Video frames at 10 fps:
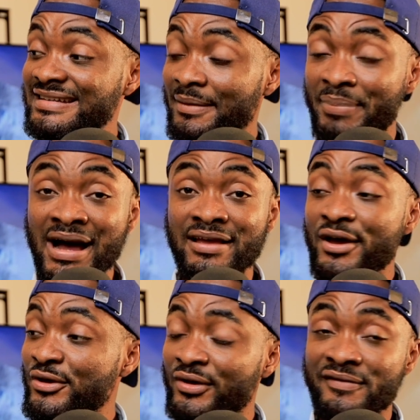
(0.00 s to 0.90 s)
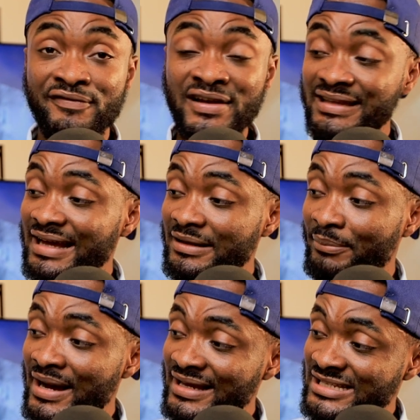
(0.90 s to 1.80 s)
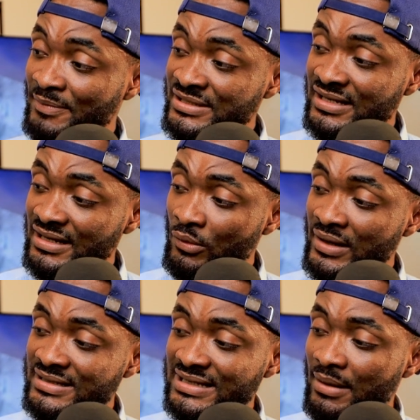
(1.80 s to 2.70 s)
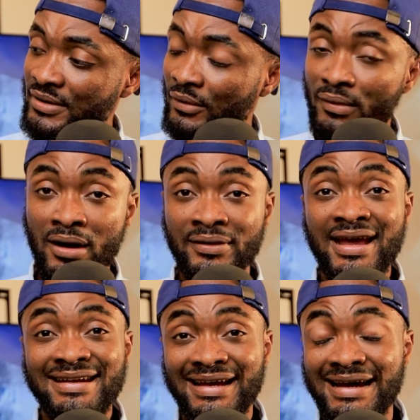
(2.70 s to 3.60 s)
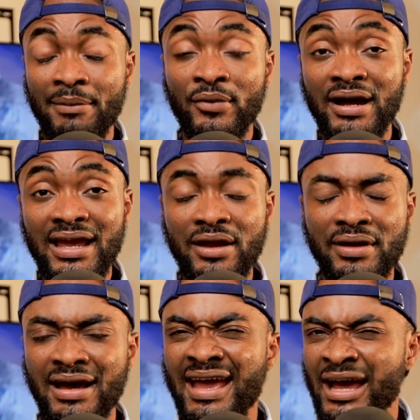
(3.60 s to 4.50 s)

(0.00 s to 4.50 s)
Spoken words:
The back, you can feel it at the back, especially when it's coming around the camera area.